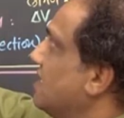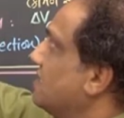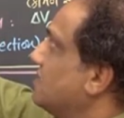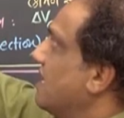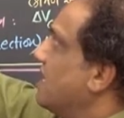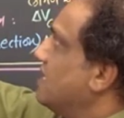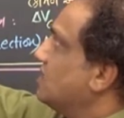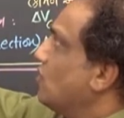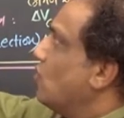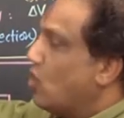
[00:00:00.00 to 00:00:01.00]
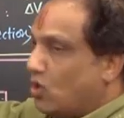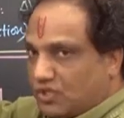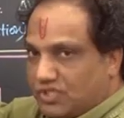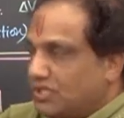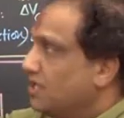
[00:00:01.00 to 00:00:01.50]
carriers as
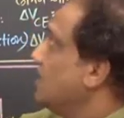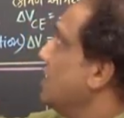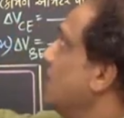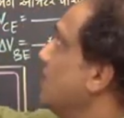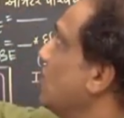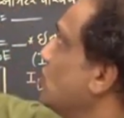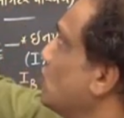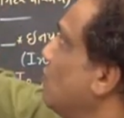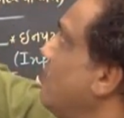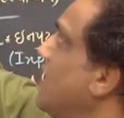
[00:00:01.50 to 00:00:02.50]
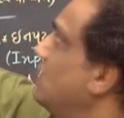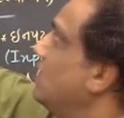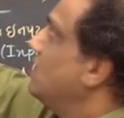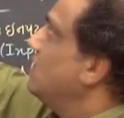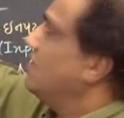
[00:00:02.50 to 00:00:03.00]
holes. Here also
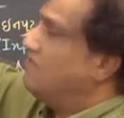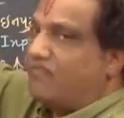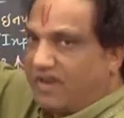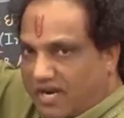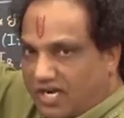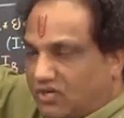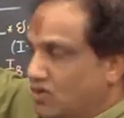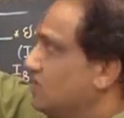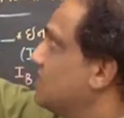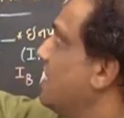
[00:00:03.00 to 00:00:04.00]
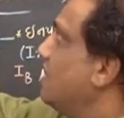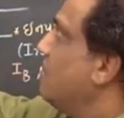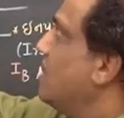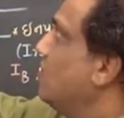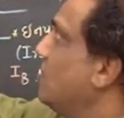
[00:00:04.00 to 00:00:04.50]
majority free electrons
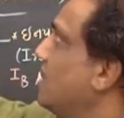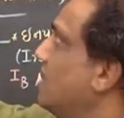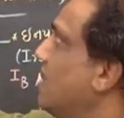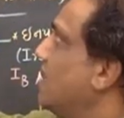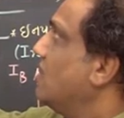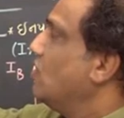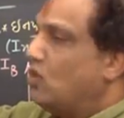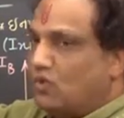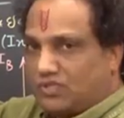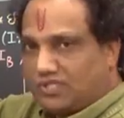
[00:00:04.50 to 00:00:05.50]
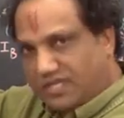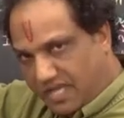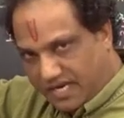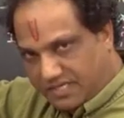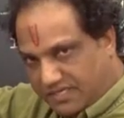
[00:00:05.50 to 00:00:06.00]
and minority are holes,
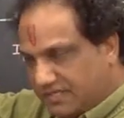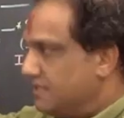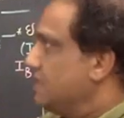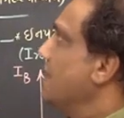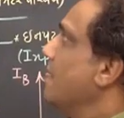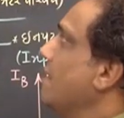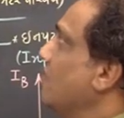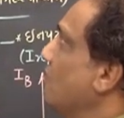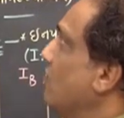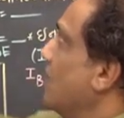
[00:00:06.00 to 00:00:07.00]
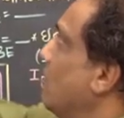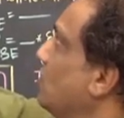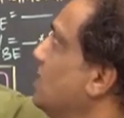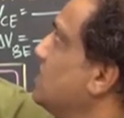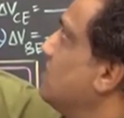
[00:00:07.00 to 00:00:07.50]
correct? What
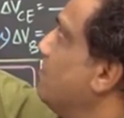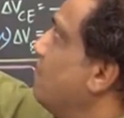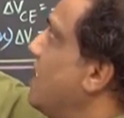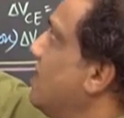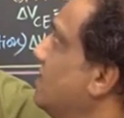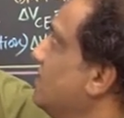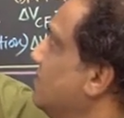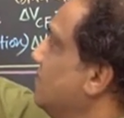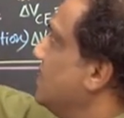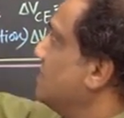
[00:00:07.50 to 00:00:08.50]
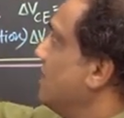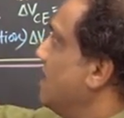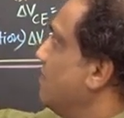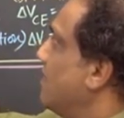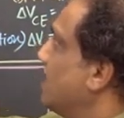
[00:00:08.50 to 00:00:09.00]
about this part? This
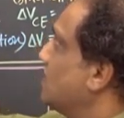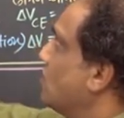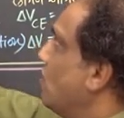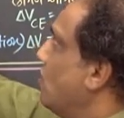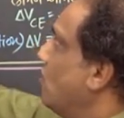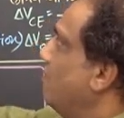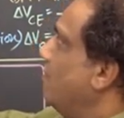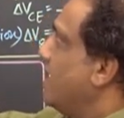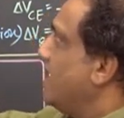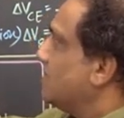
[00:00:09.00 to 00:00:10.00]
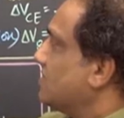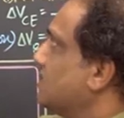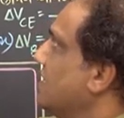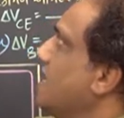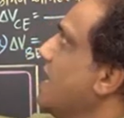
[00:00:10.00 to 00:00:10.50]
middle part is called
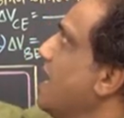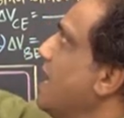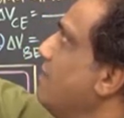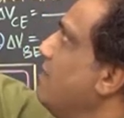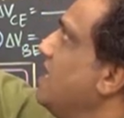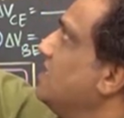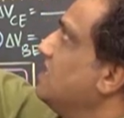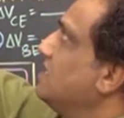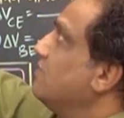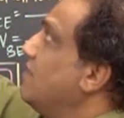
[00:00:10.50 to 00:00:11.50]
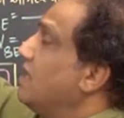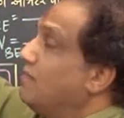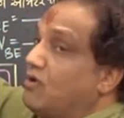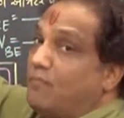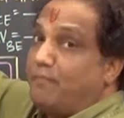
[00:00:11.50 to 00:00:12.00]
base, and base is made
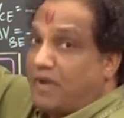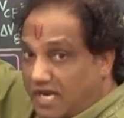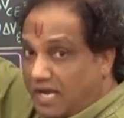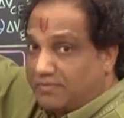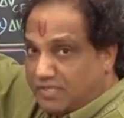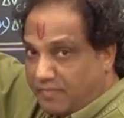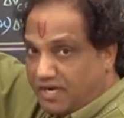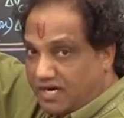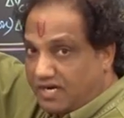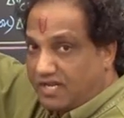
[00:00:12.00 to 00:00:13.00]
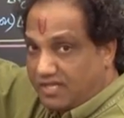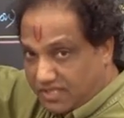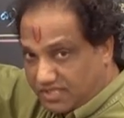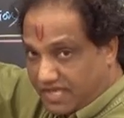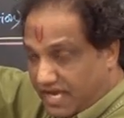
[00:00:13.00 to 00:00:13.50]
up of P-type semiconductor in
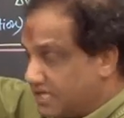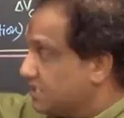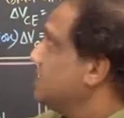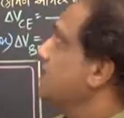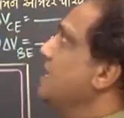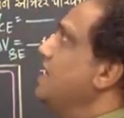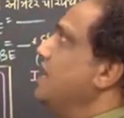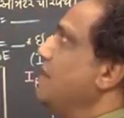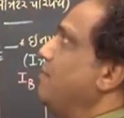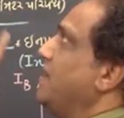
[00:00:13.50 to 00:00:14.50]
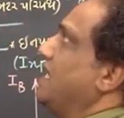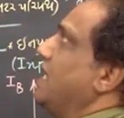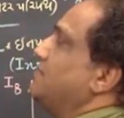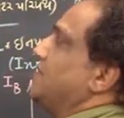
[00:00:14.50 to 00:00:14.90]
this case. In P-type